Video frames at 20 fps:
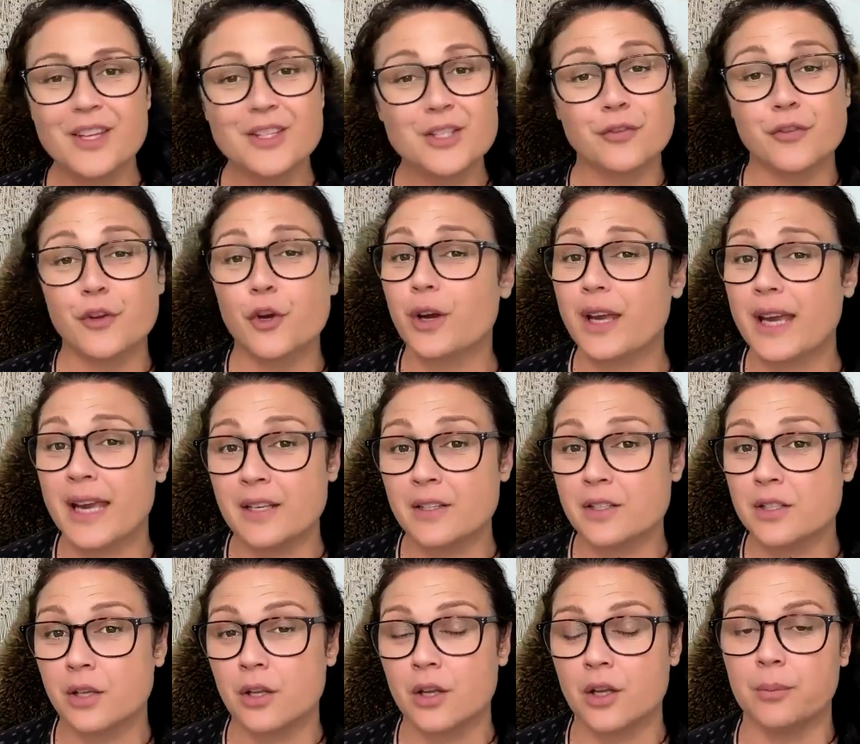So if you're keen
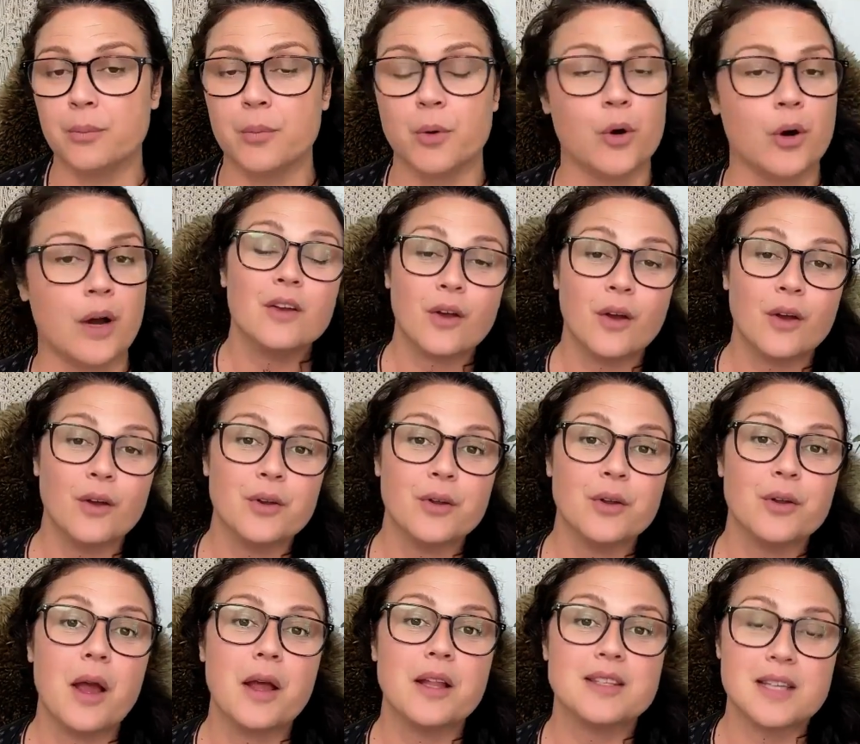to learn more, go
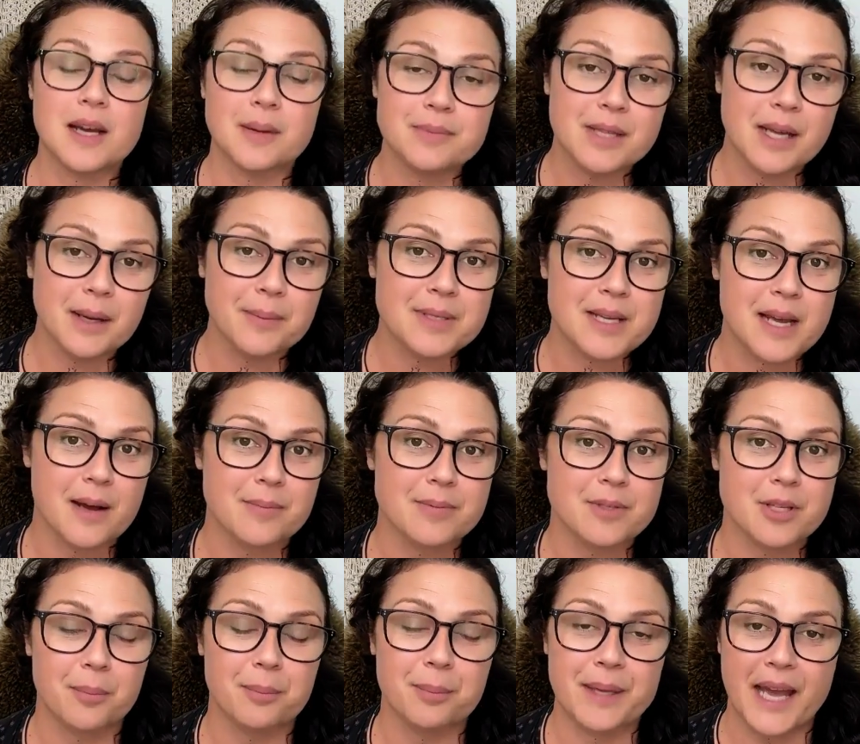to
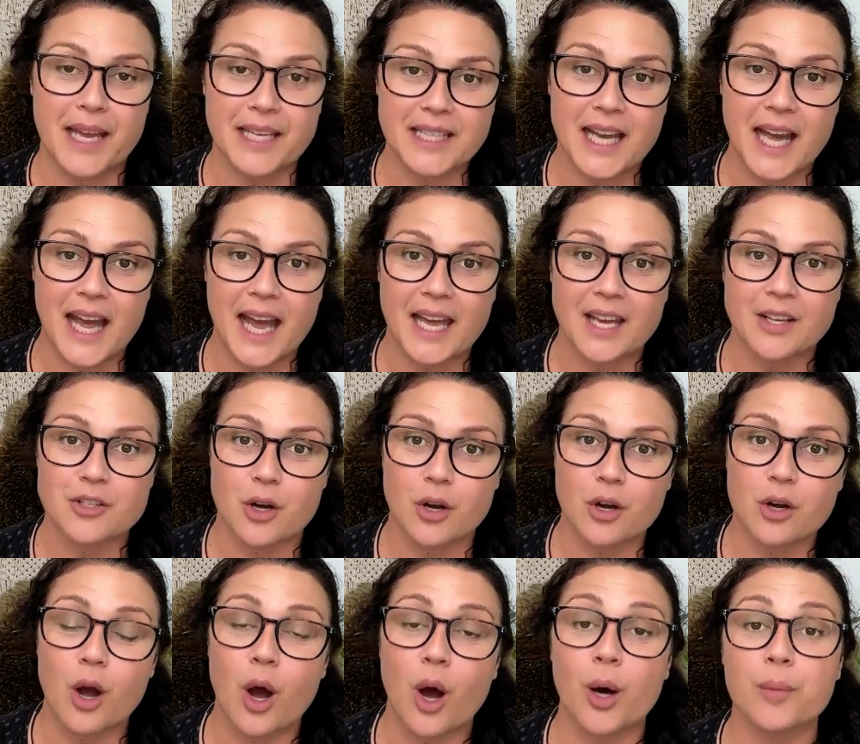
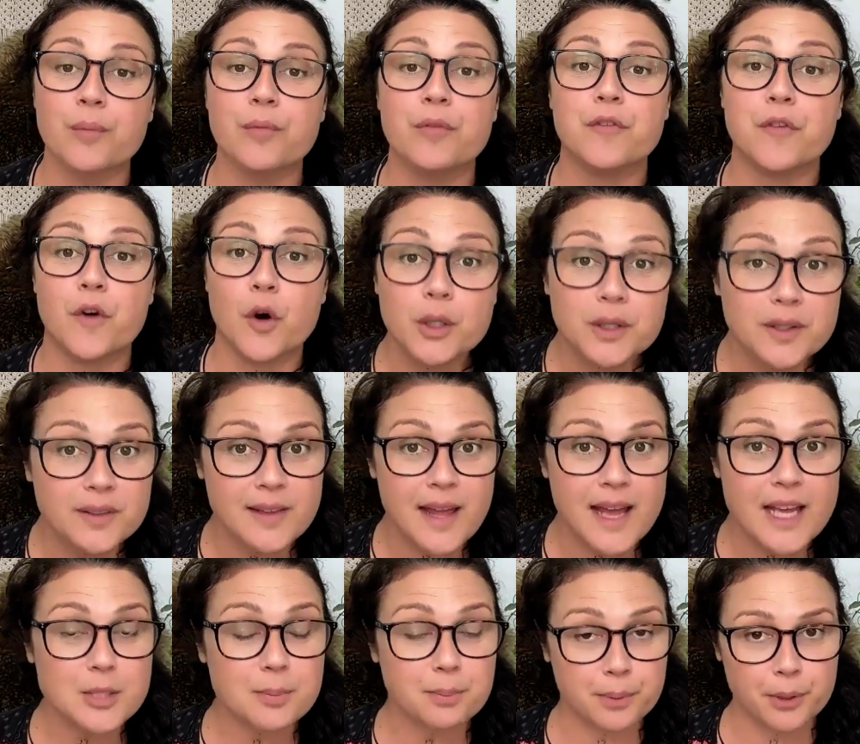
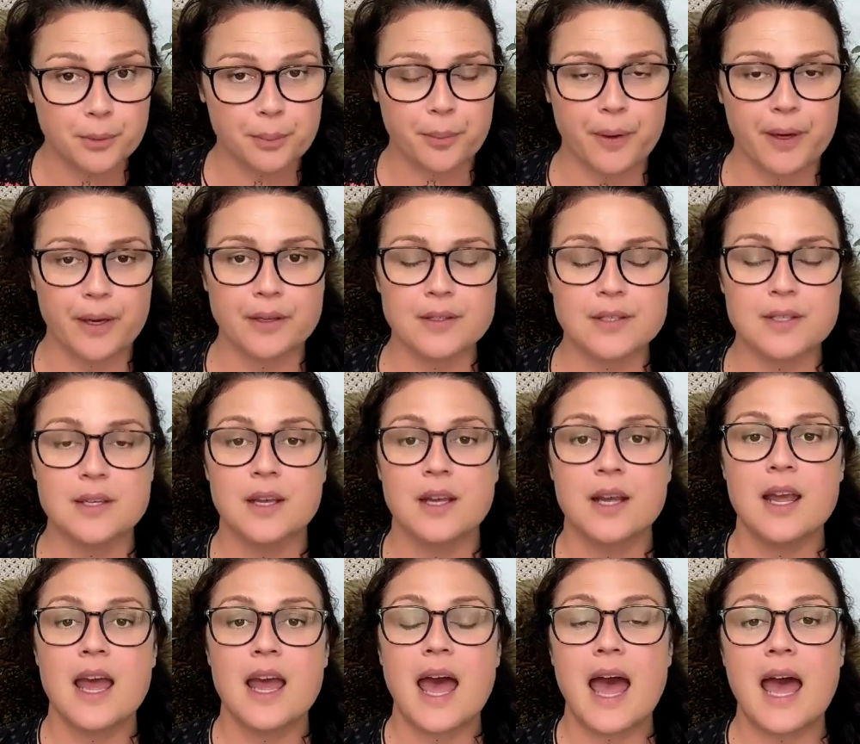www.biancaa.com/blueprint
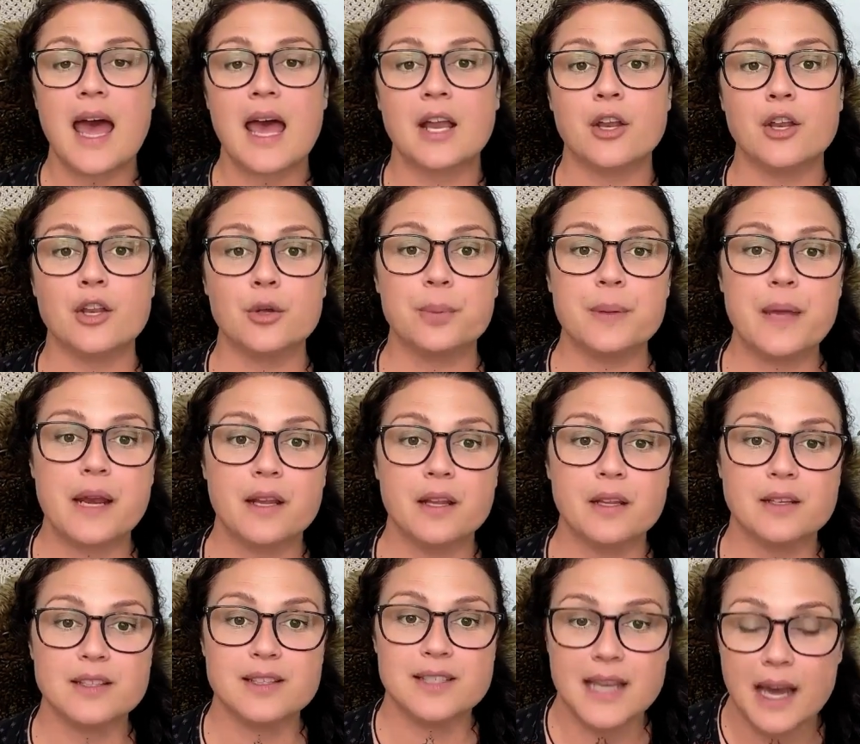and you'll be able
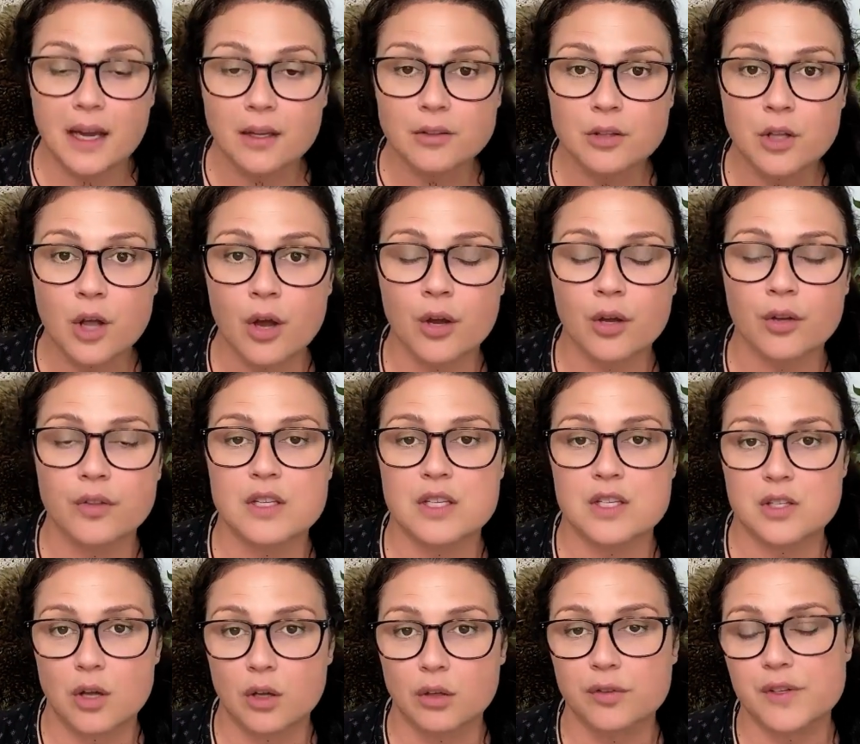to download the
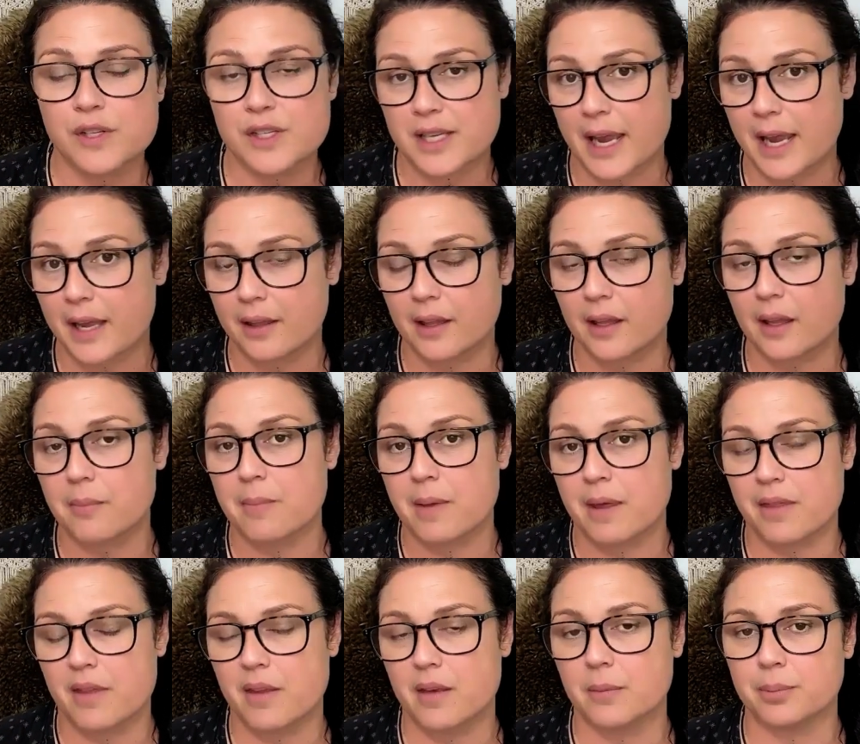Soulful Scaling
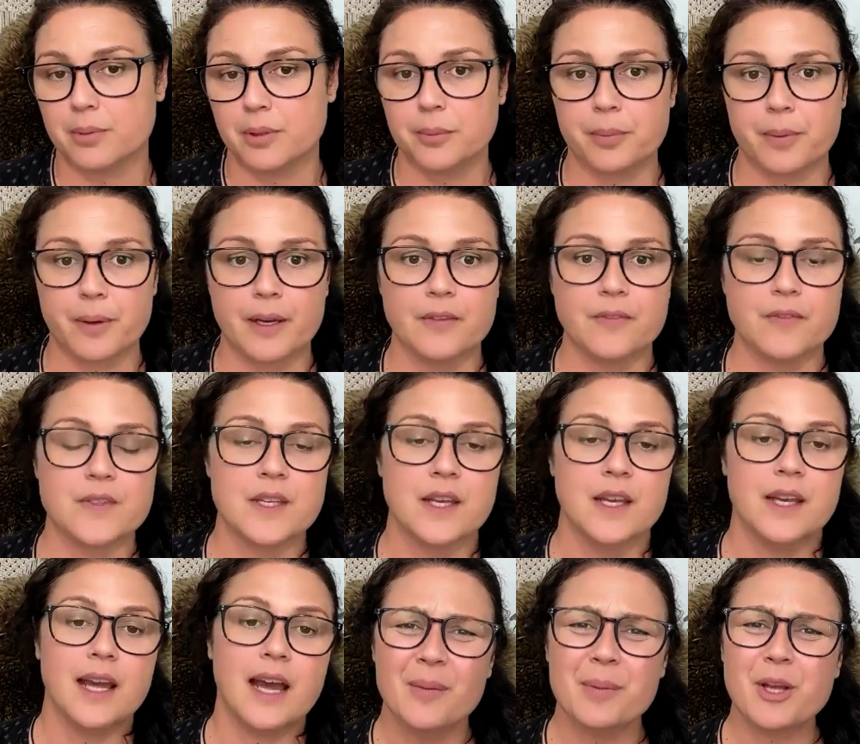Method blueprint,
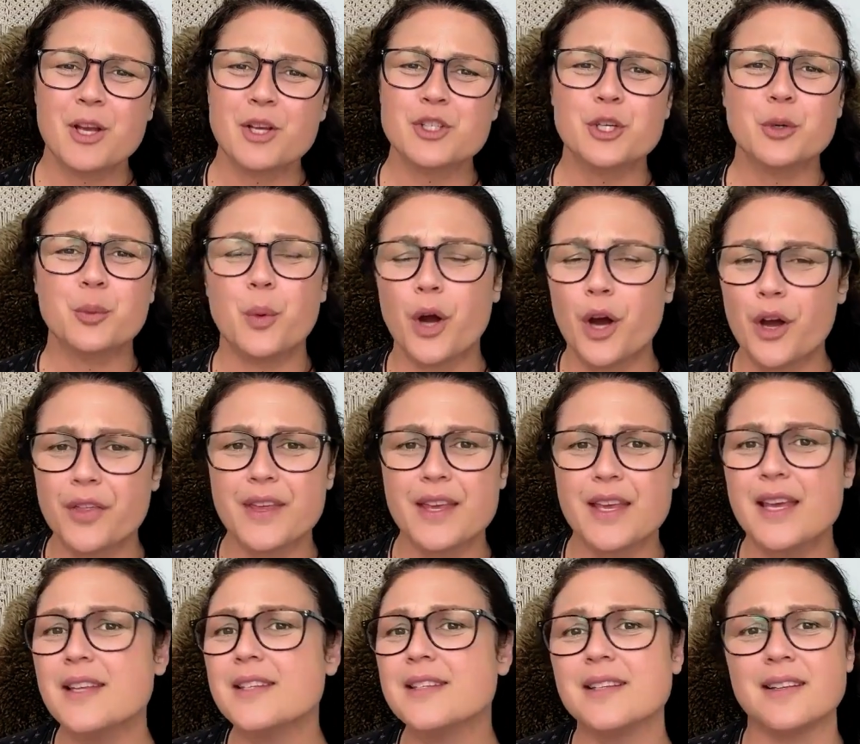because your worth
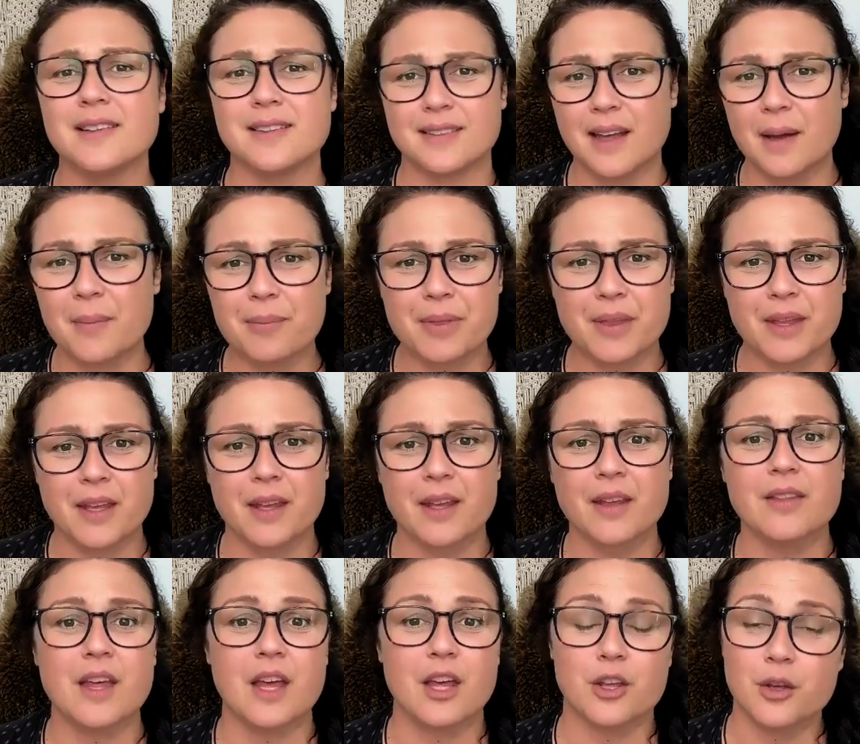isn't something
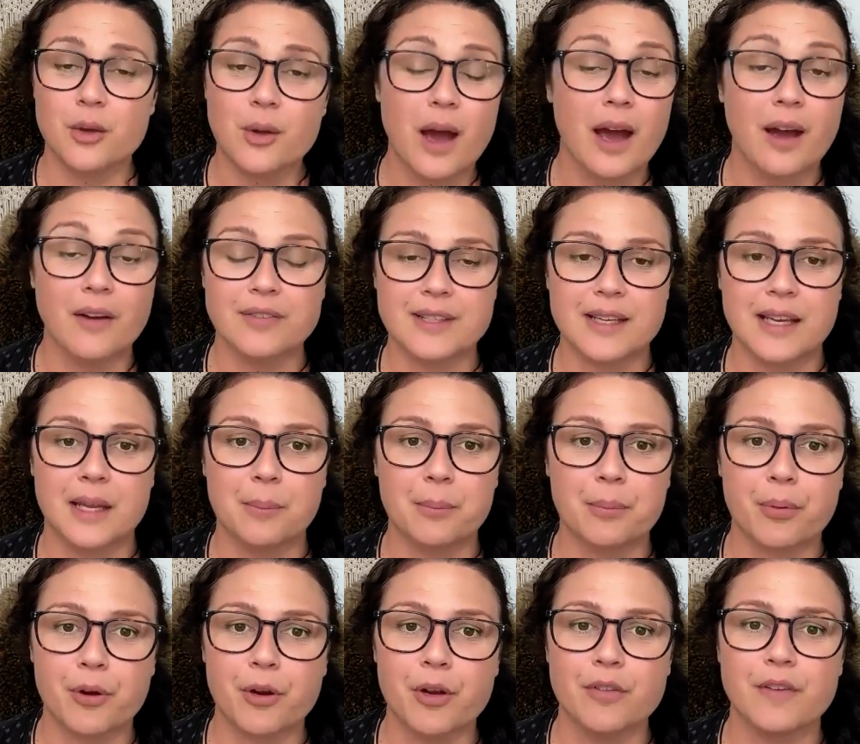that you have to keep
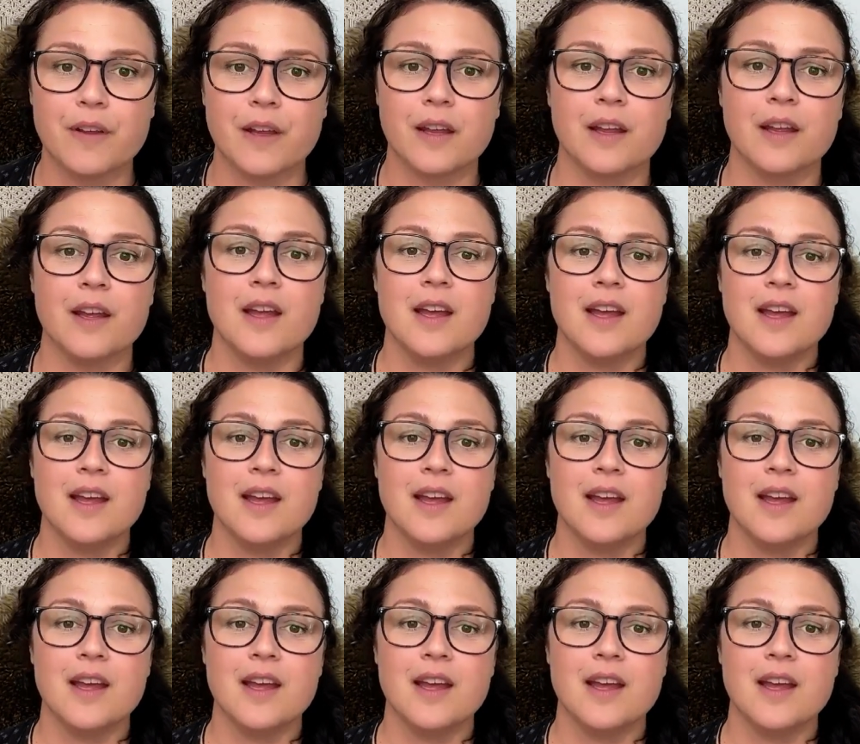proving.